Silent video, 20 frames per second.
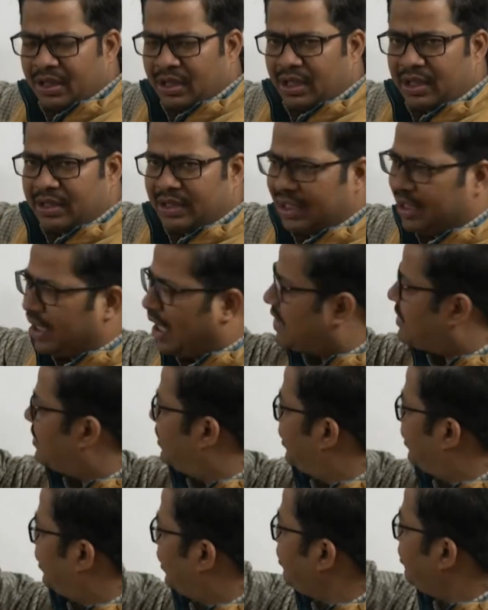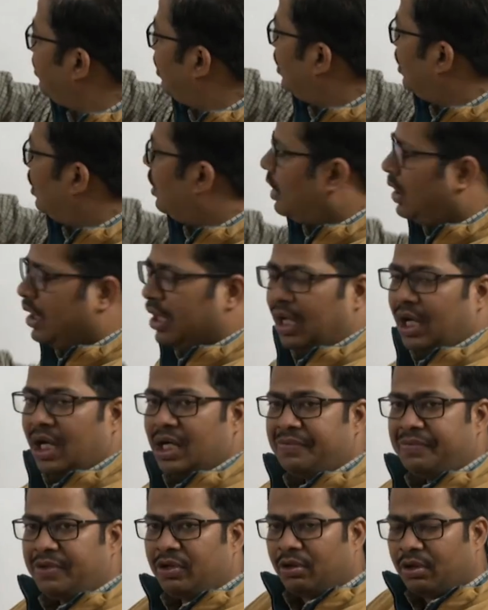in the last session,
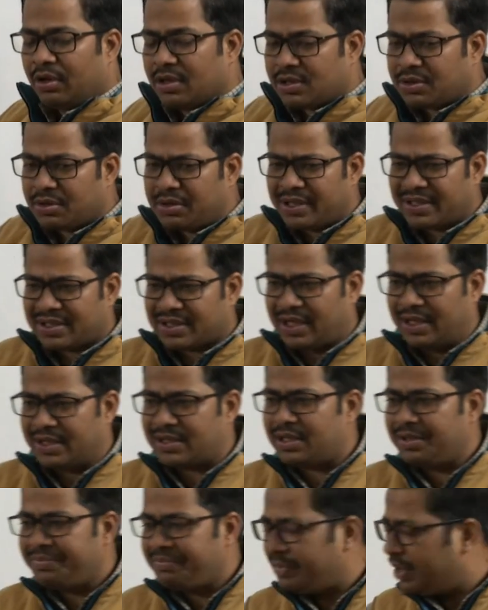and we also discussed